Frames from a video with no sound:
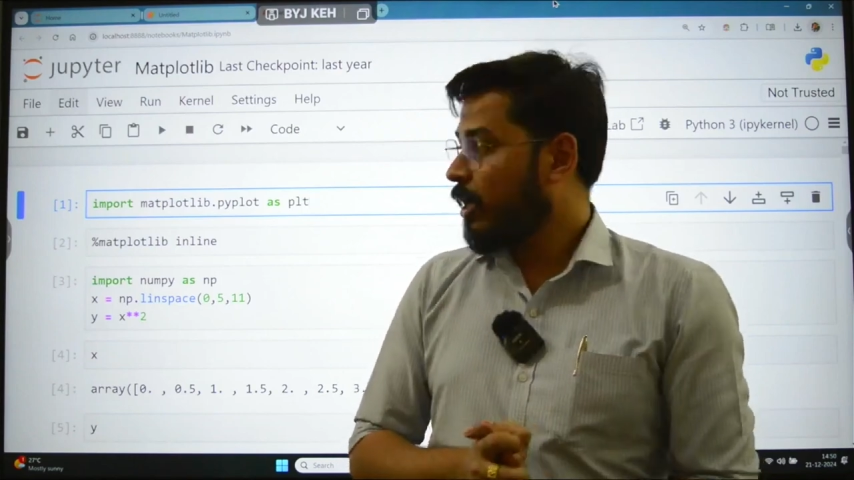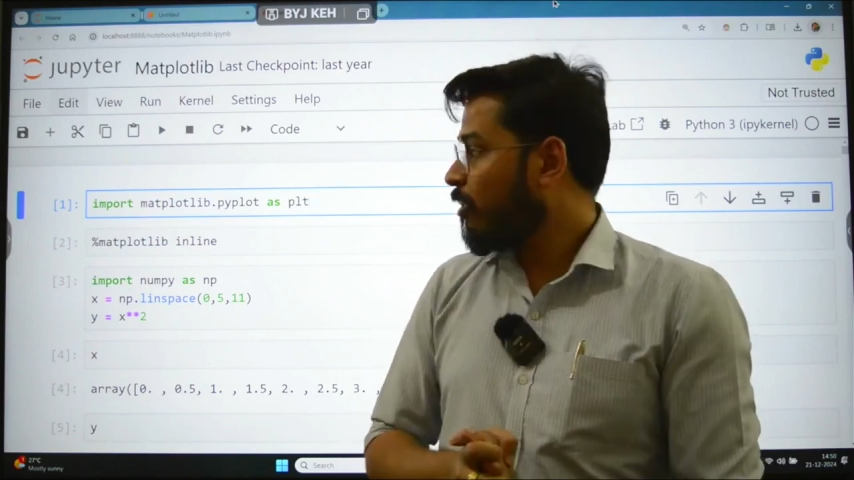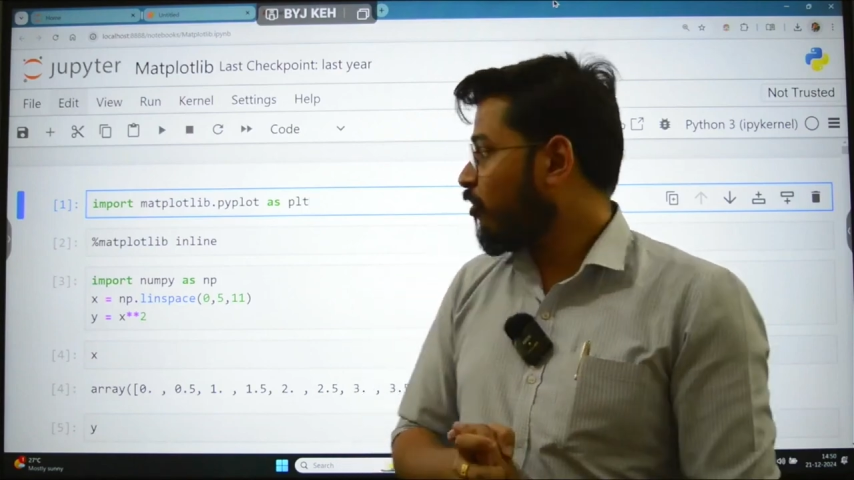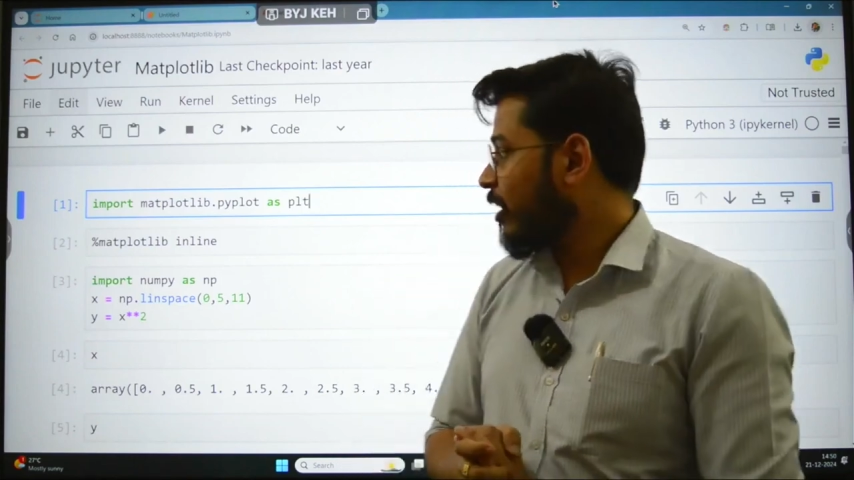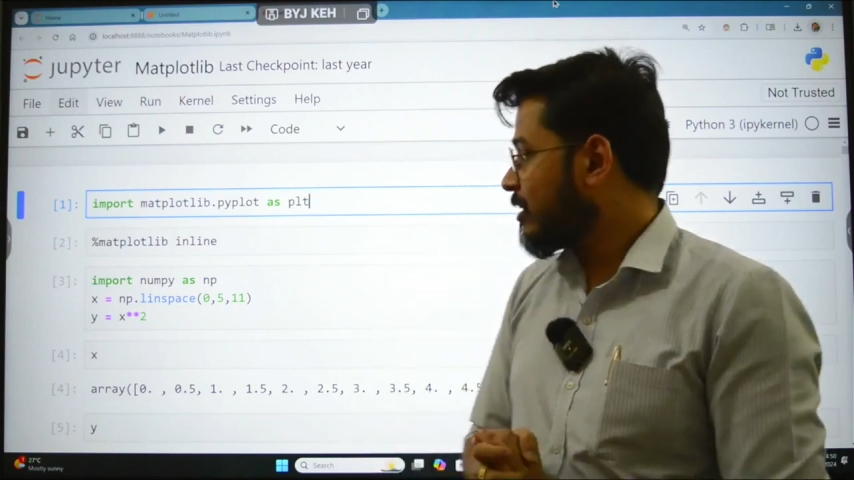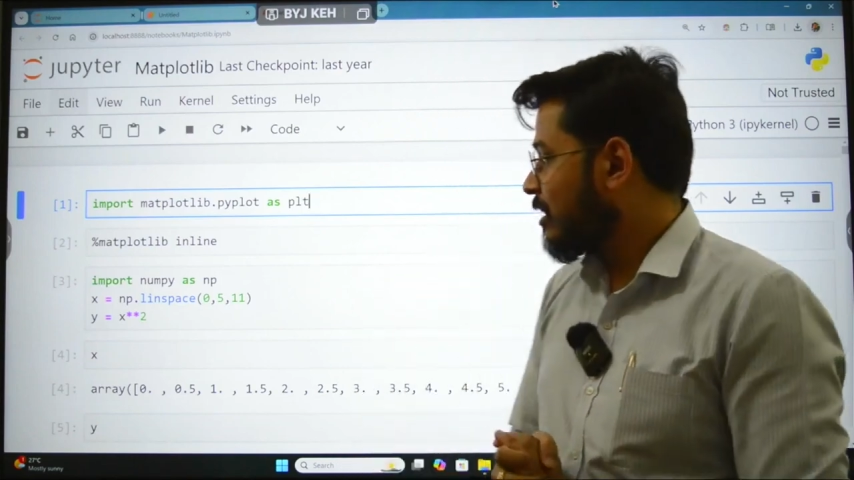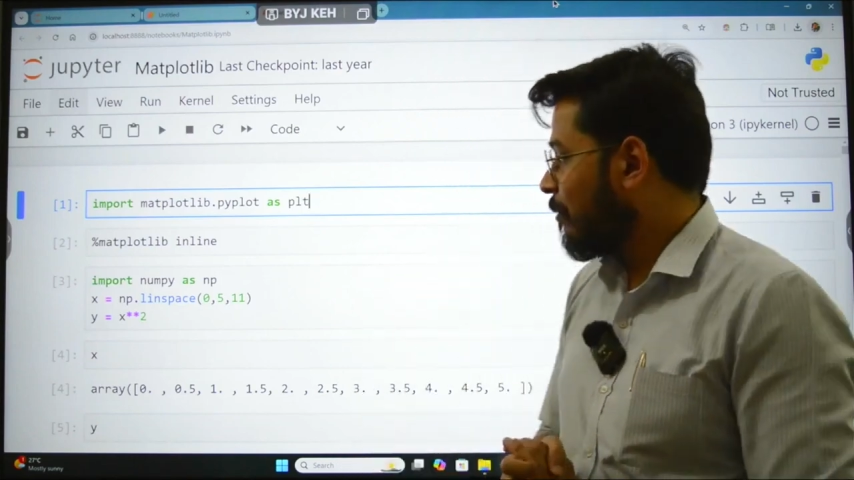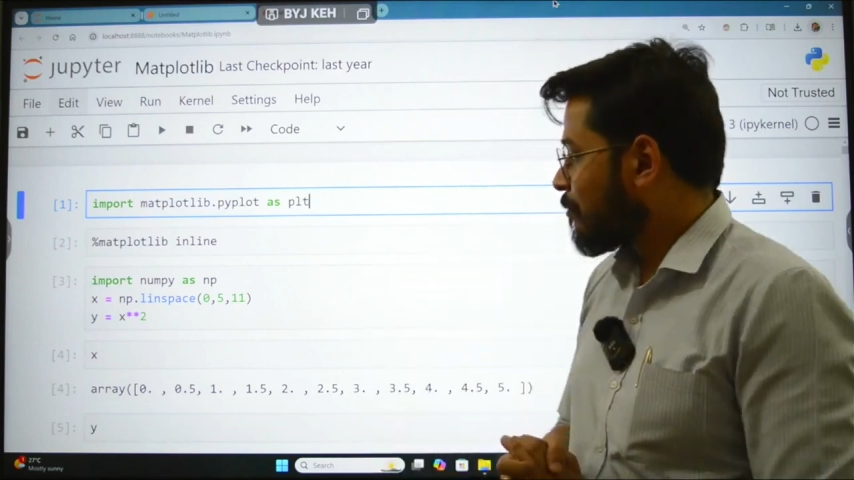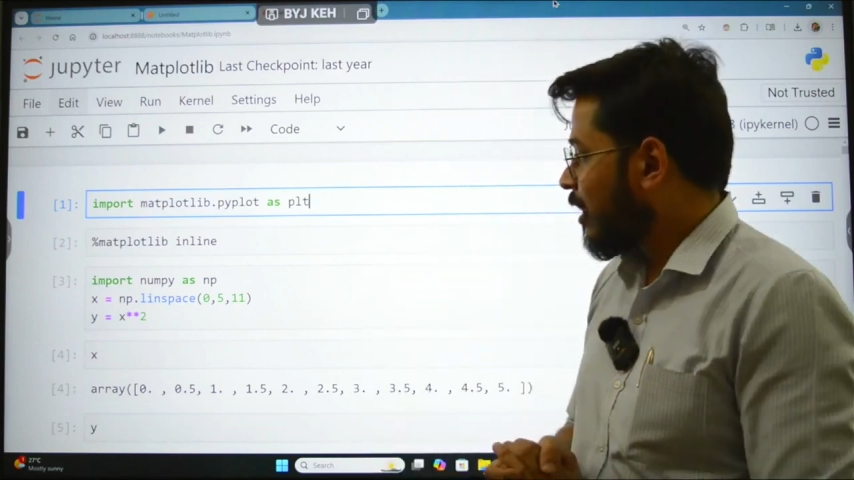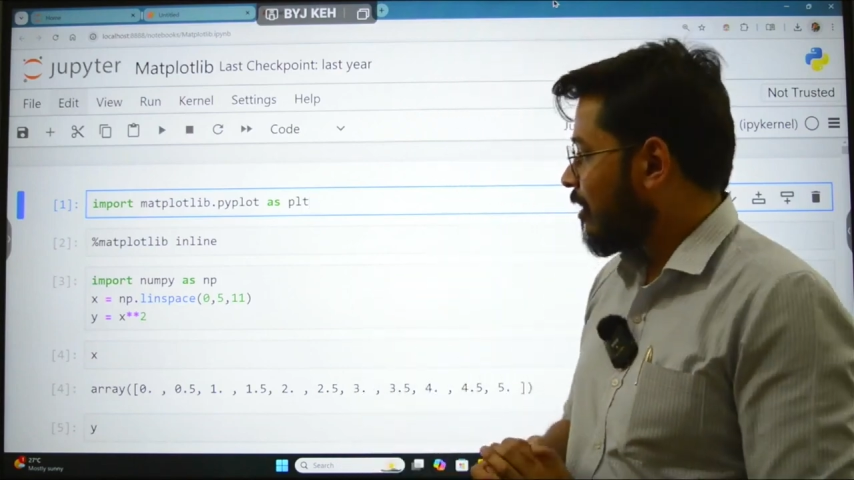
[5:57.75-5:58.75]
Now, for
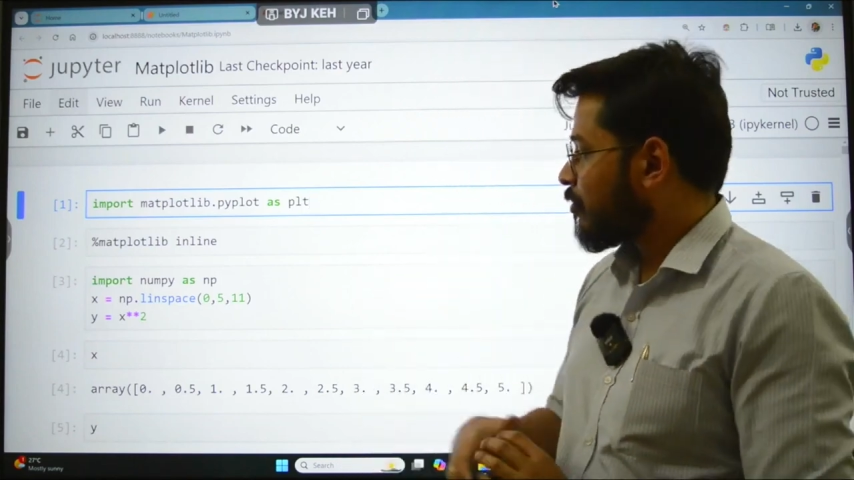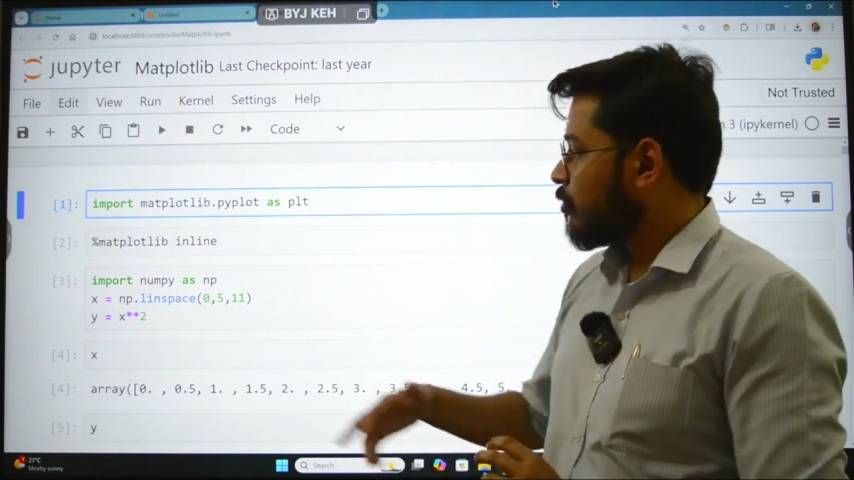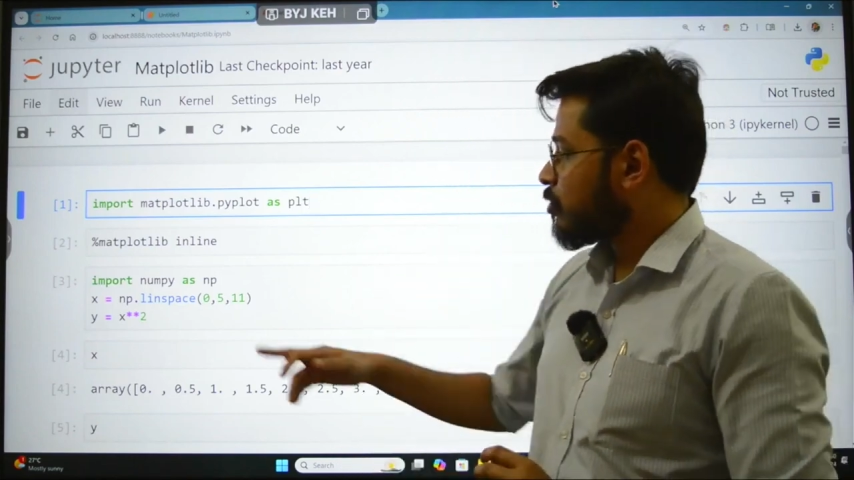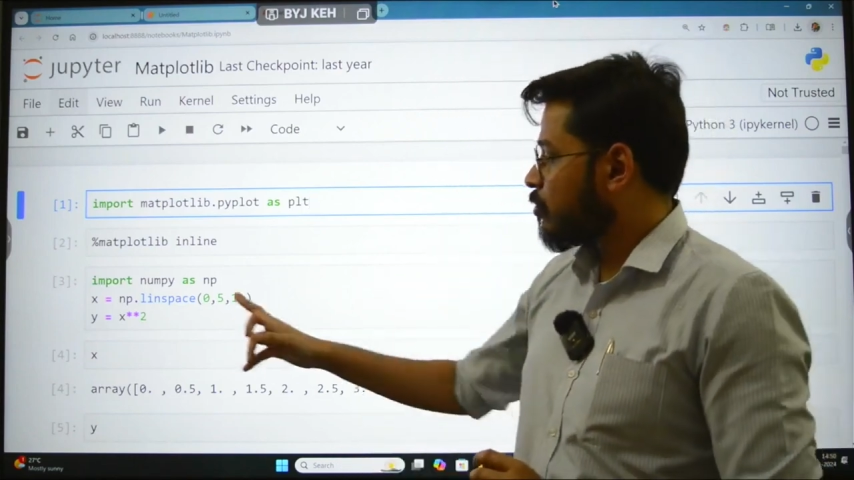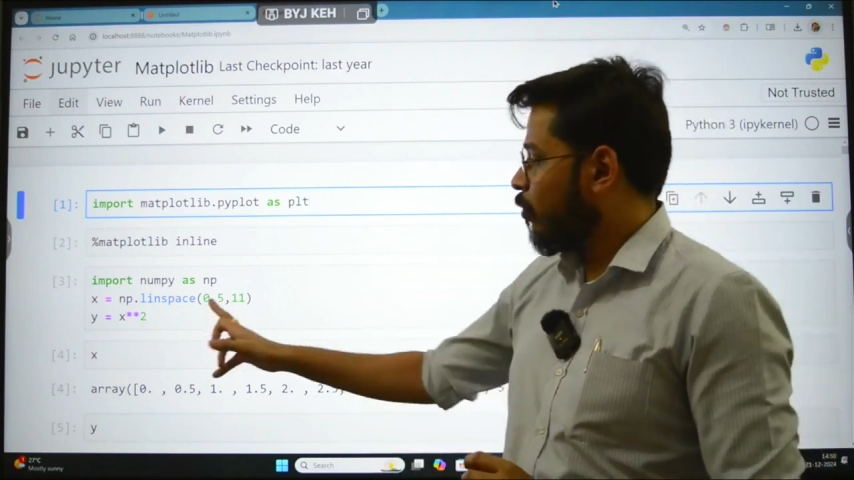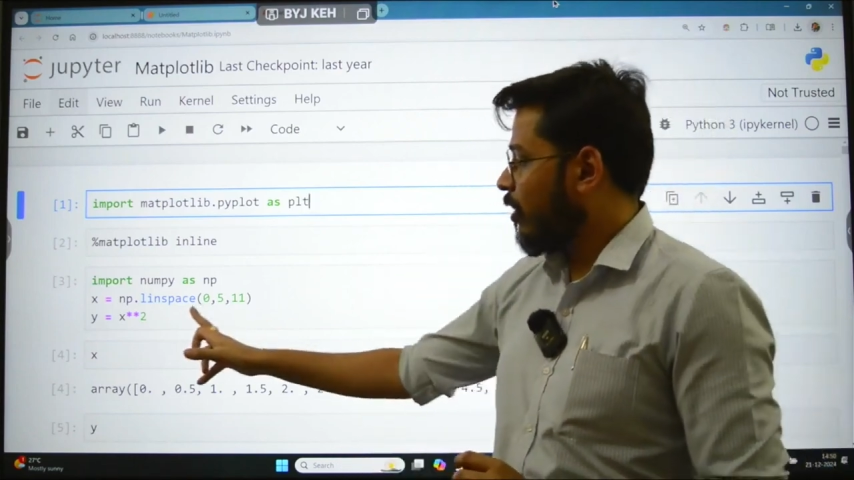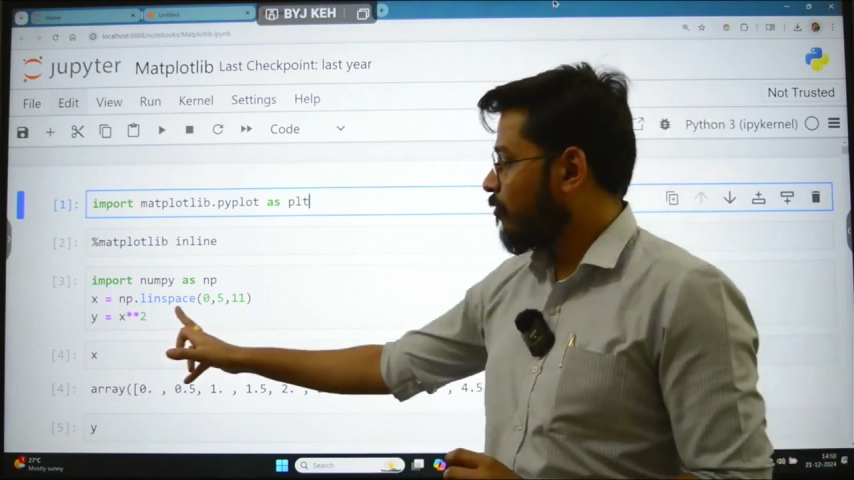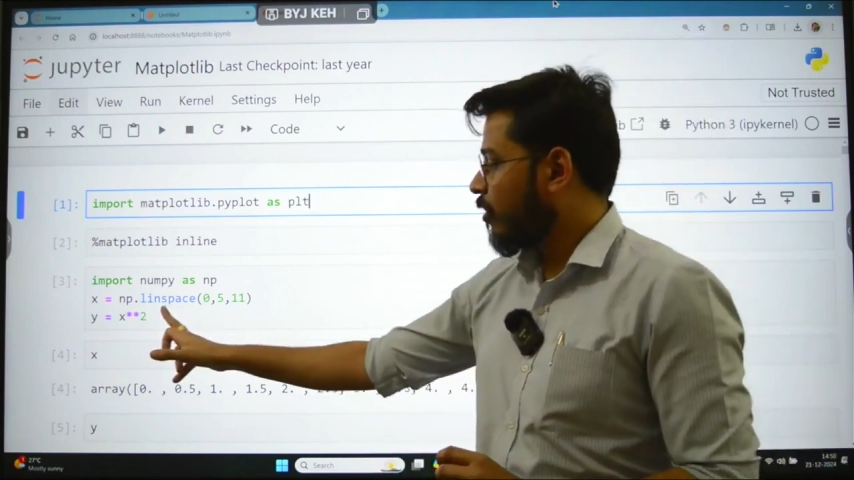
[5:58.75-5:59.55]
example, I have used one